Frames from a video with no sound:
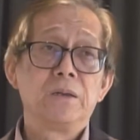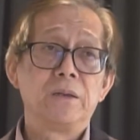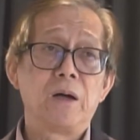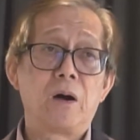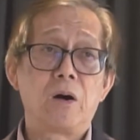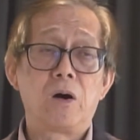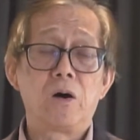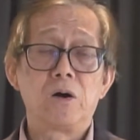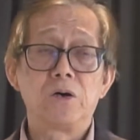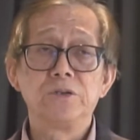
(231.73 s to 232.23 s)

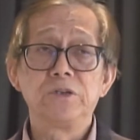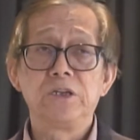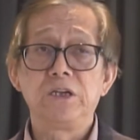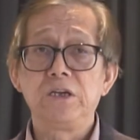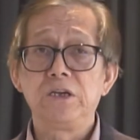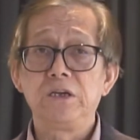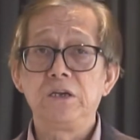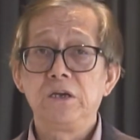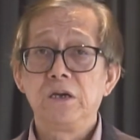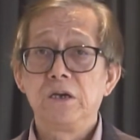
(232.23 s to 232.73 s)
Now on
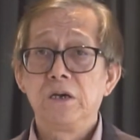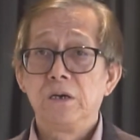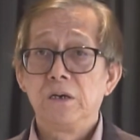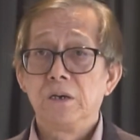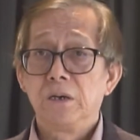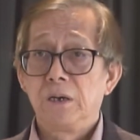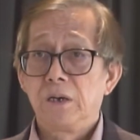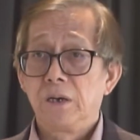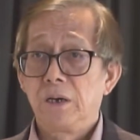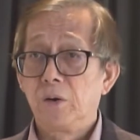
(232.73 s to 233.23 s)
the
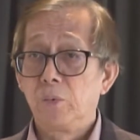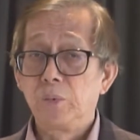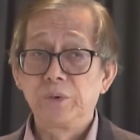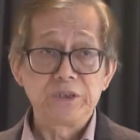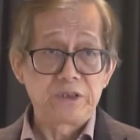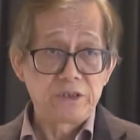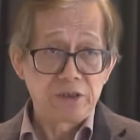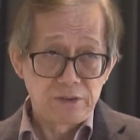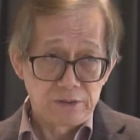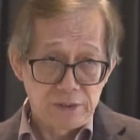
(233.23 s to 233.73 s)

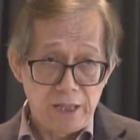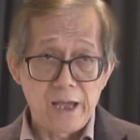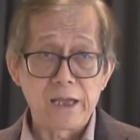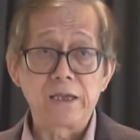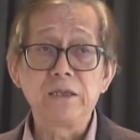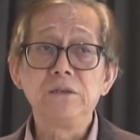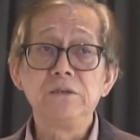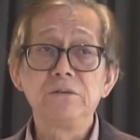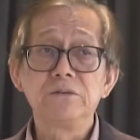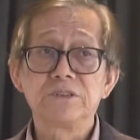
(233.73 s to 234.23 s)
vertical
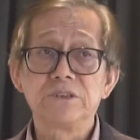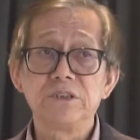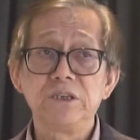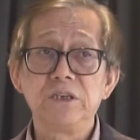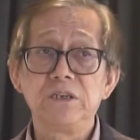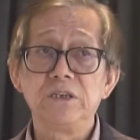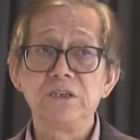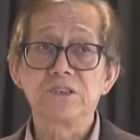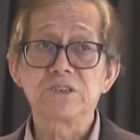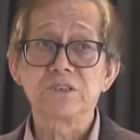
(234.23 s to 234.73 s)
line, you
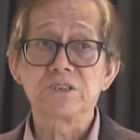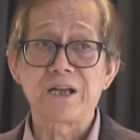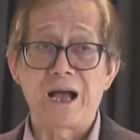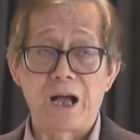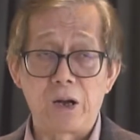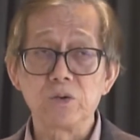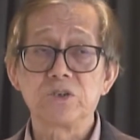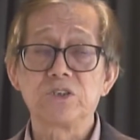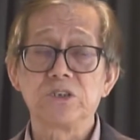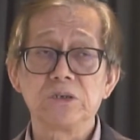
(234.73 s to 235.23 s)
see this
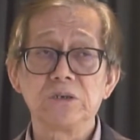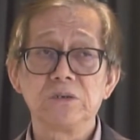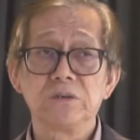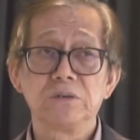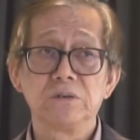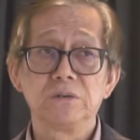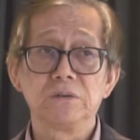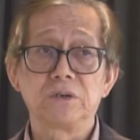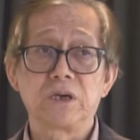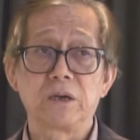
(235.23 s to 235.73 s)
culture,
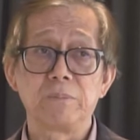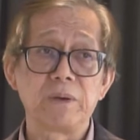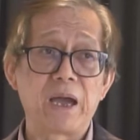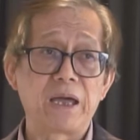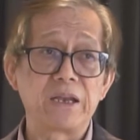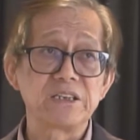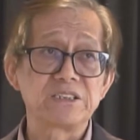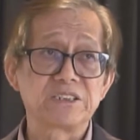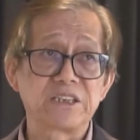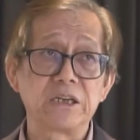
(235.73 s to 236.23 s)
can be
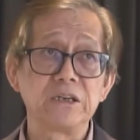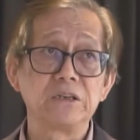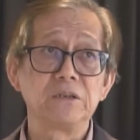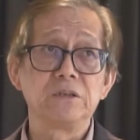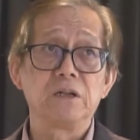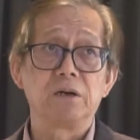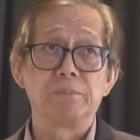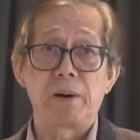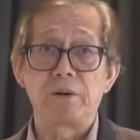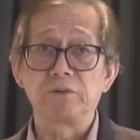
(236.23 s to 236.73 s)
either
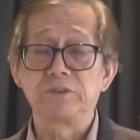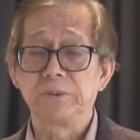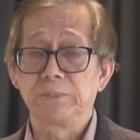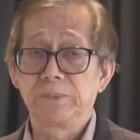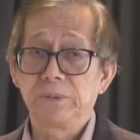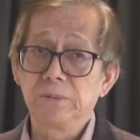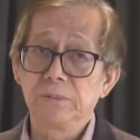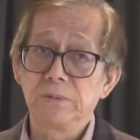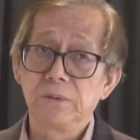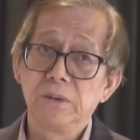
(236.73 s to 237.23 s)
single or
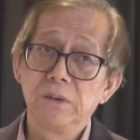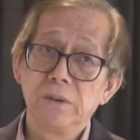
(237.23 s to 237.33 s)
multiple.